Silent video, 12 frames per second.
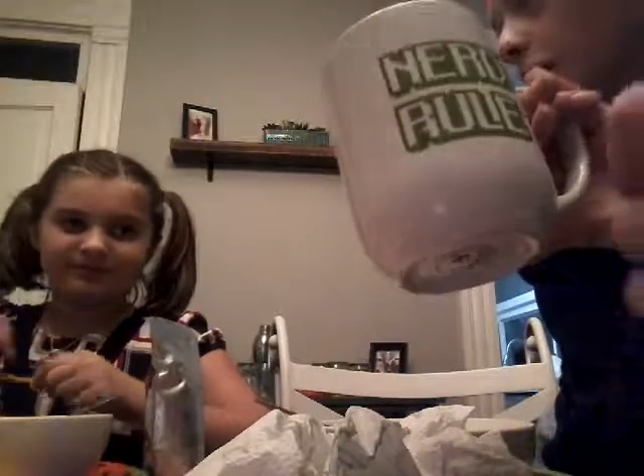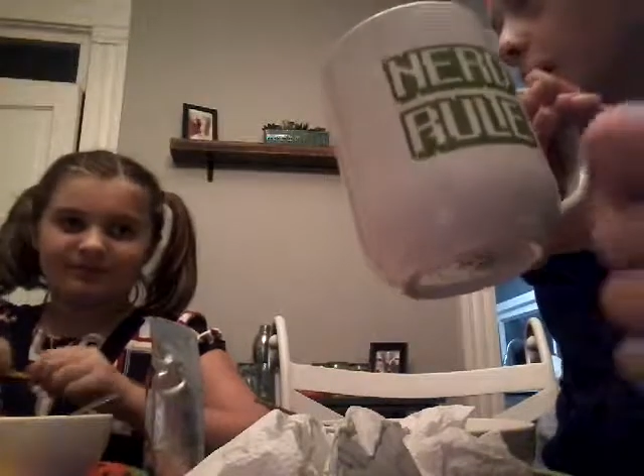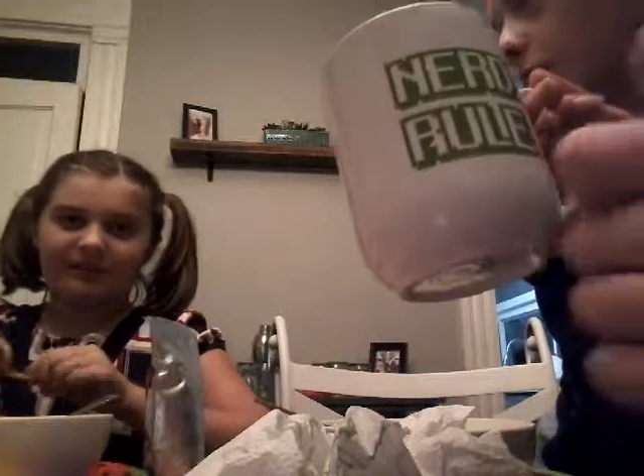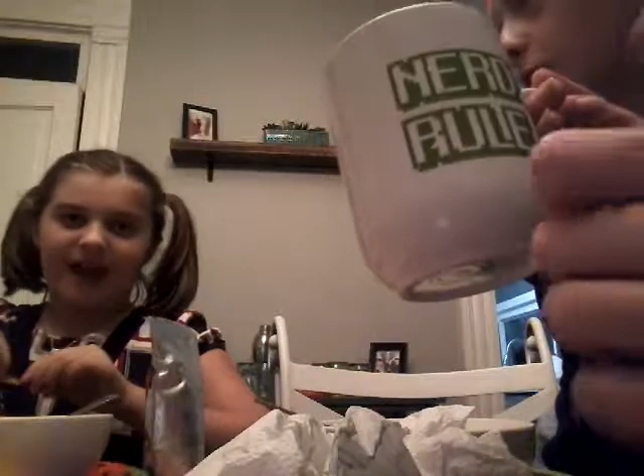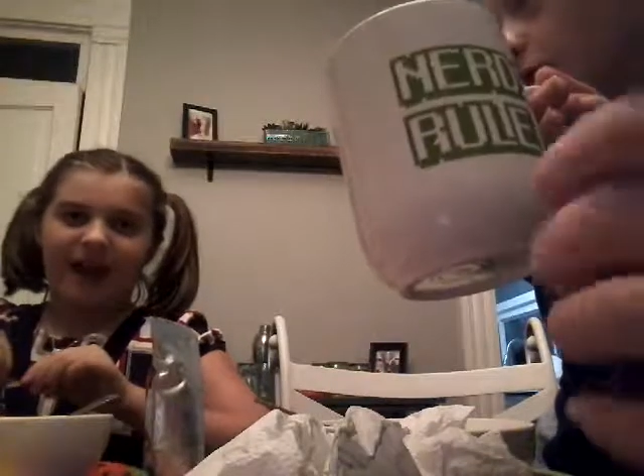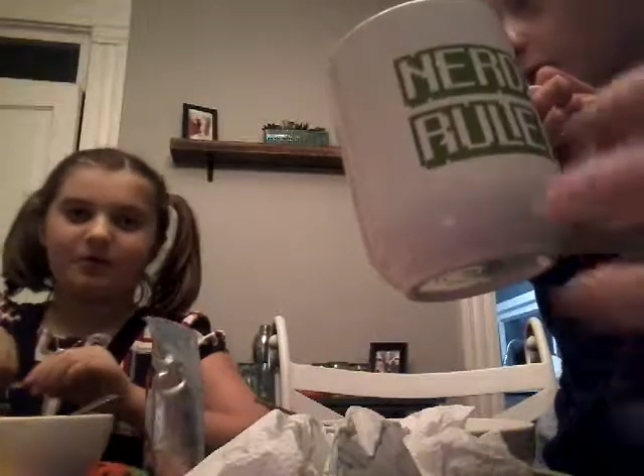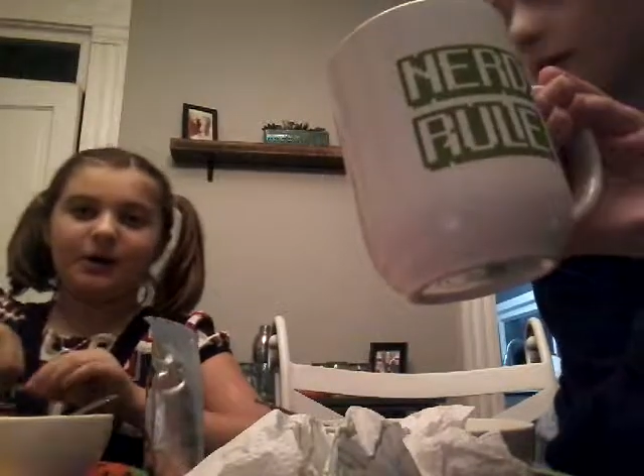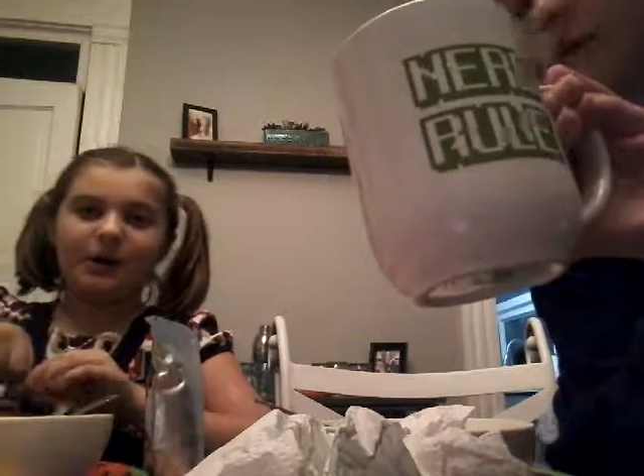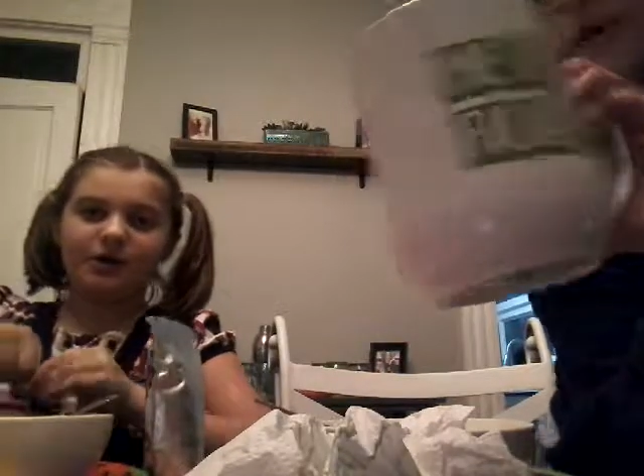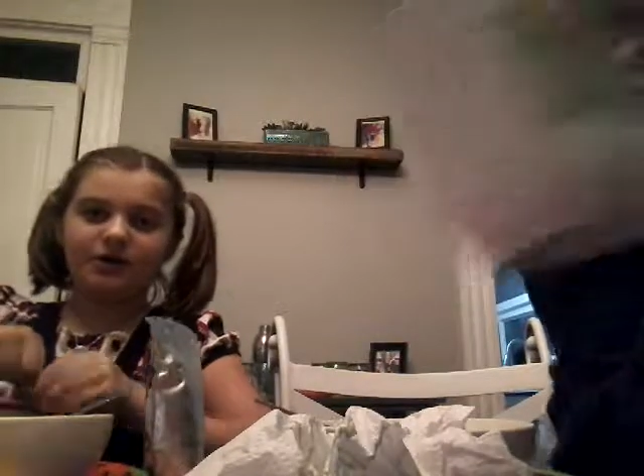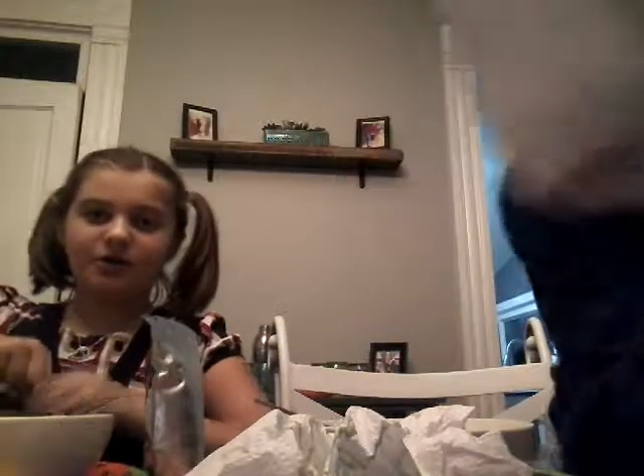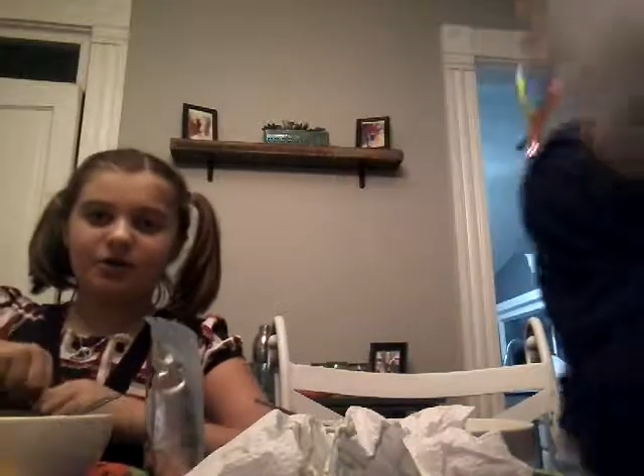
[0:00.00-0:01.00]
Yeah, if we
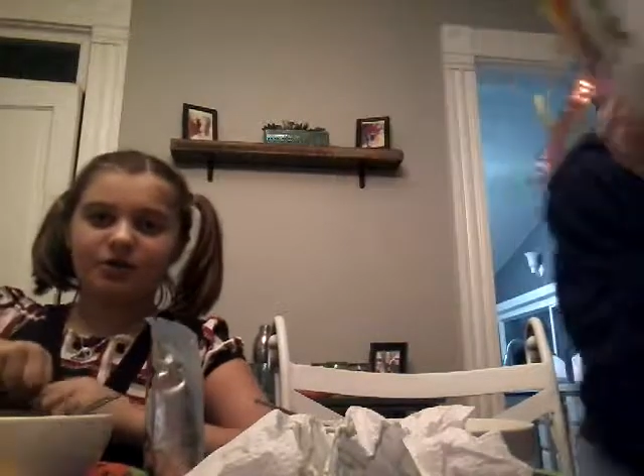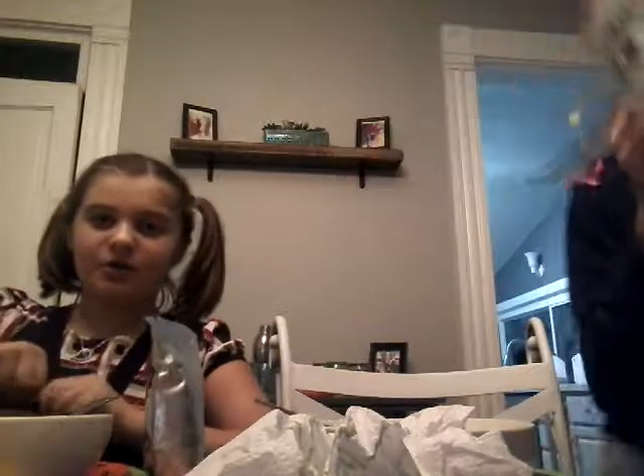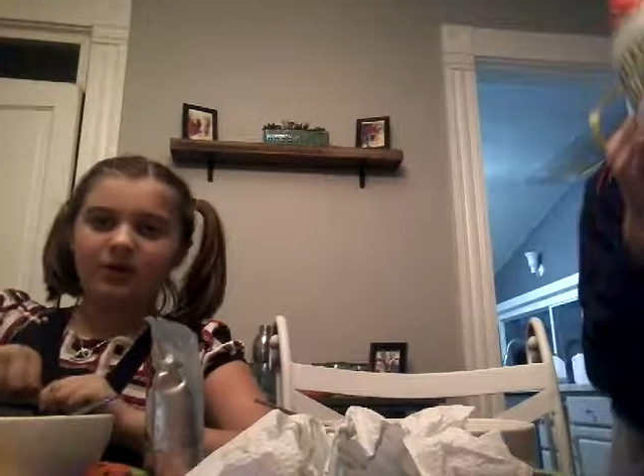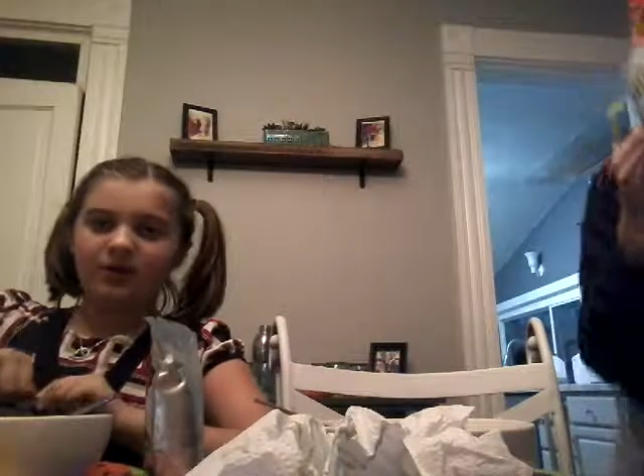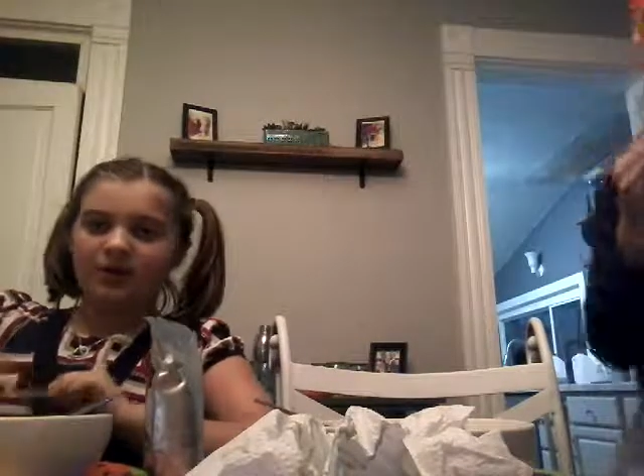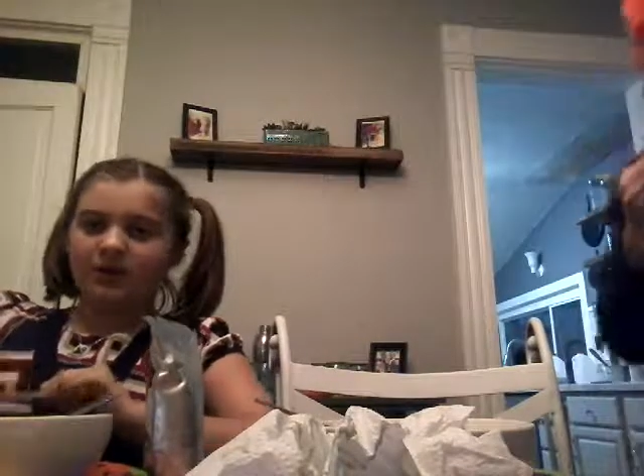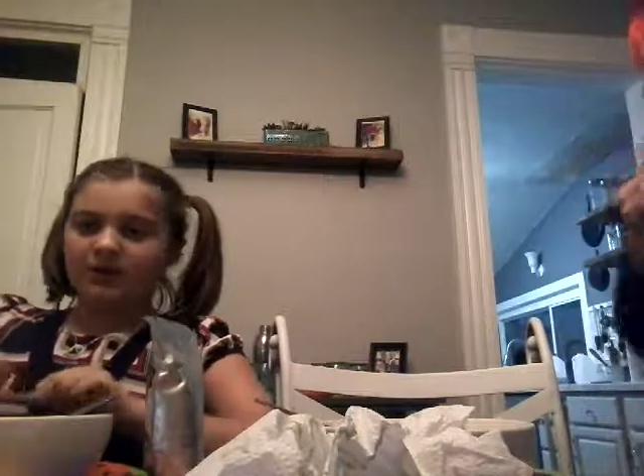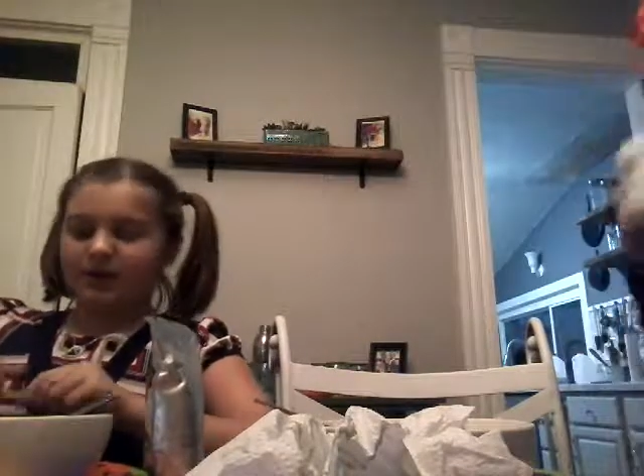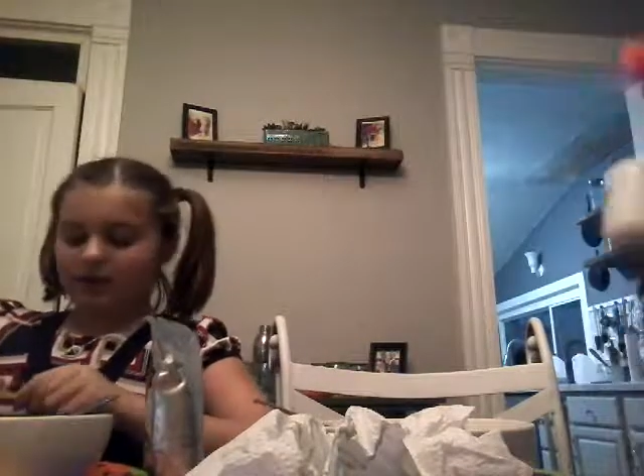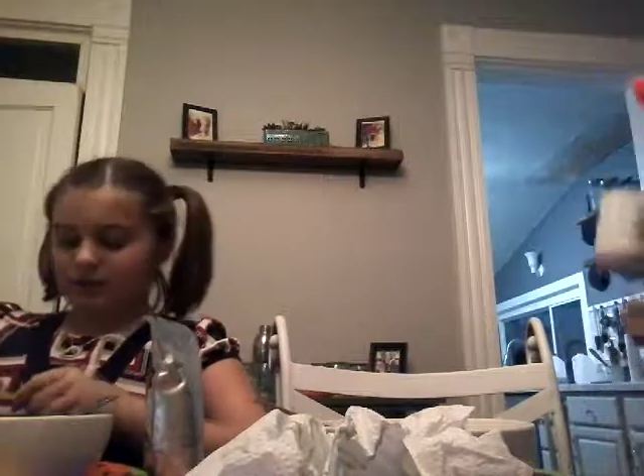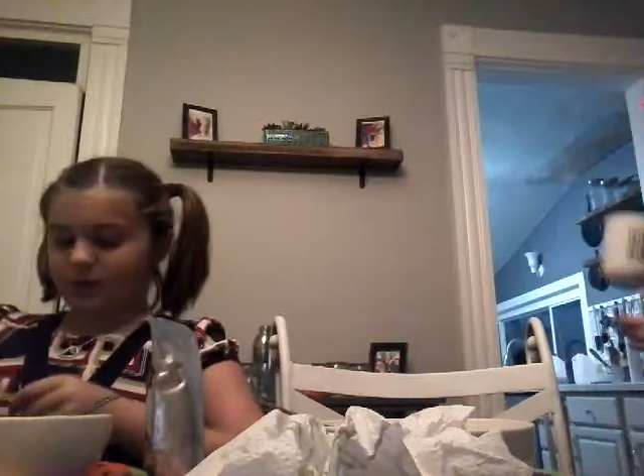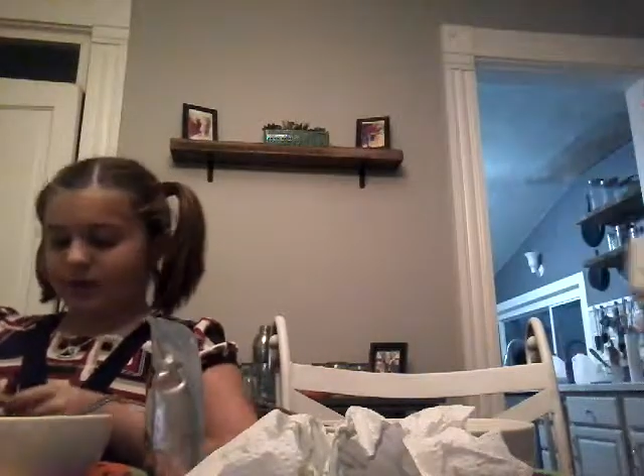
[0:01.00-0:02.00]
need to,
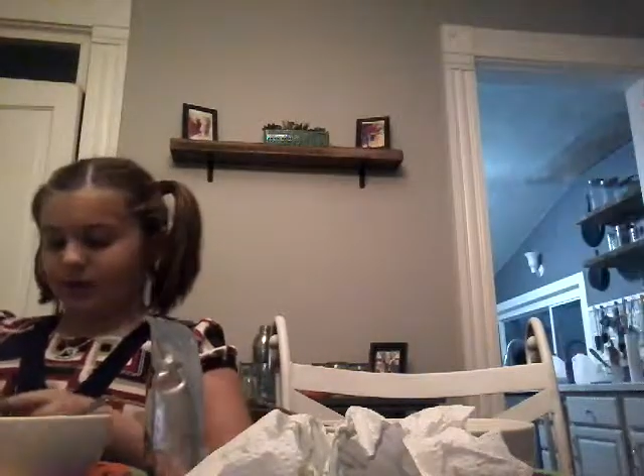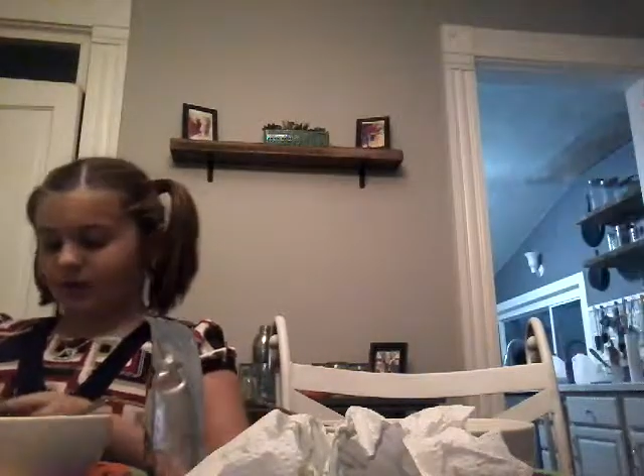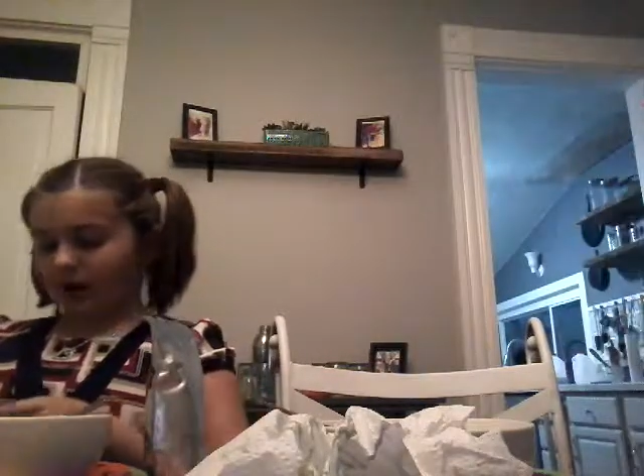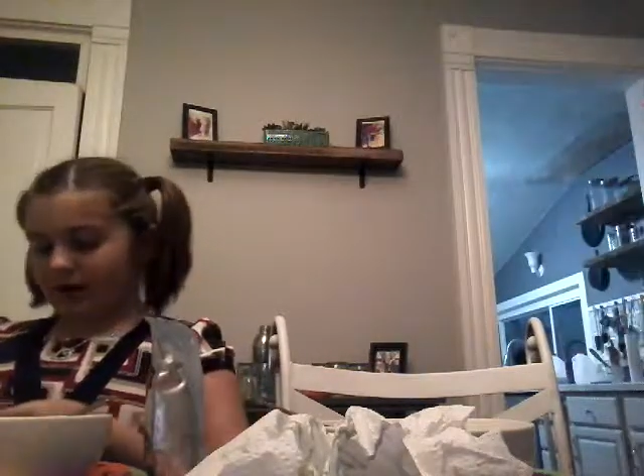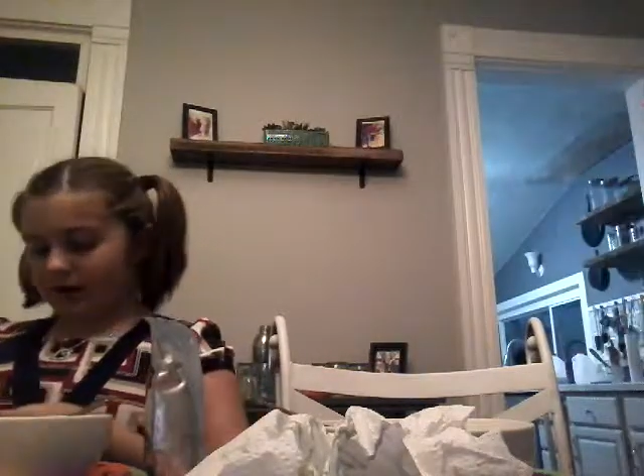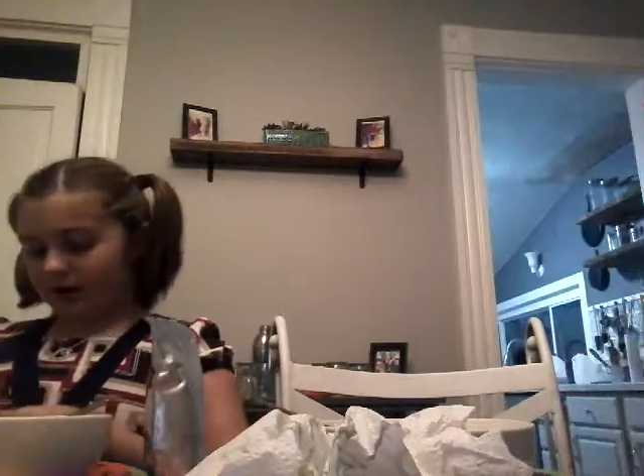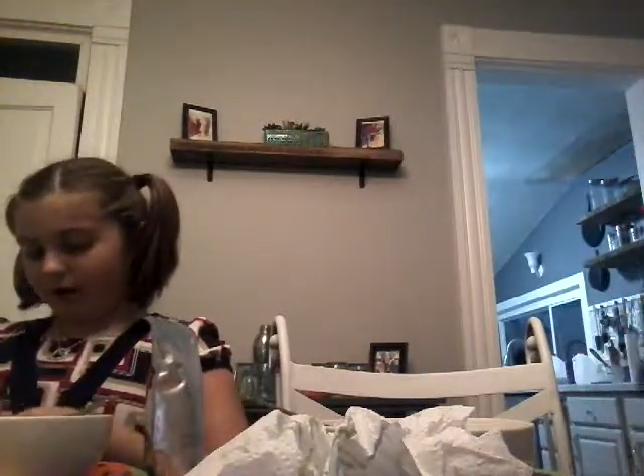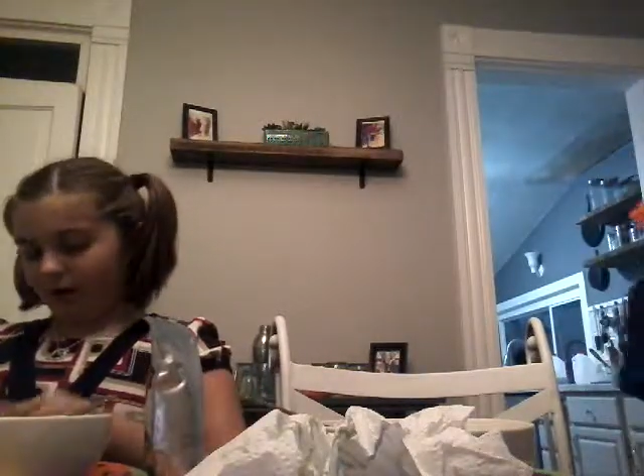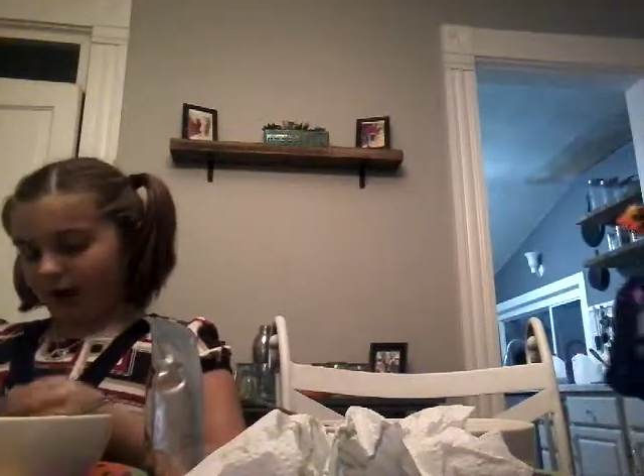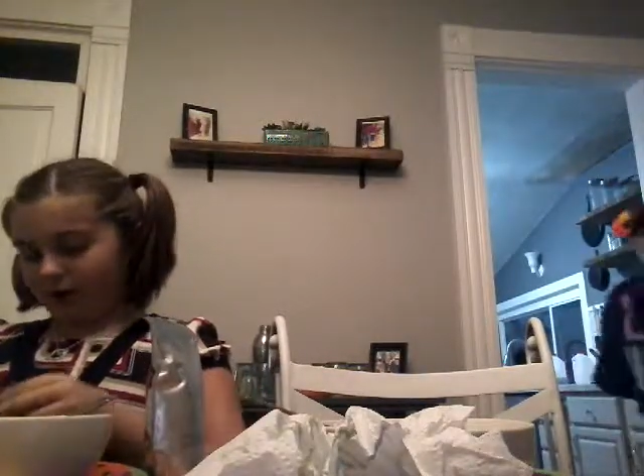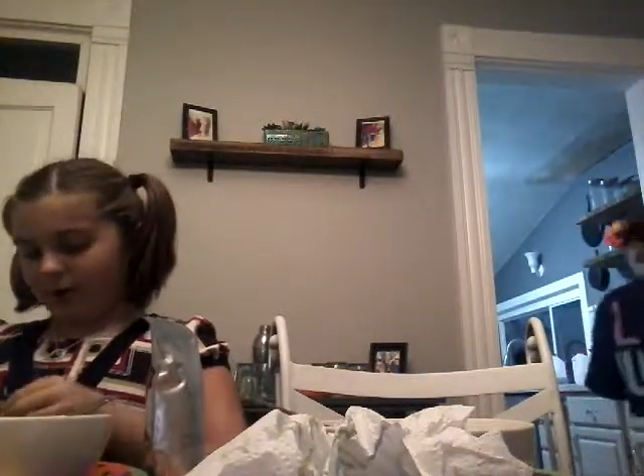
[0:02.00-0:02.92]
then we can run and grab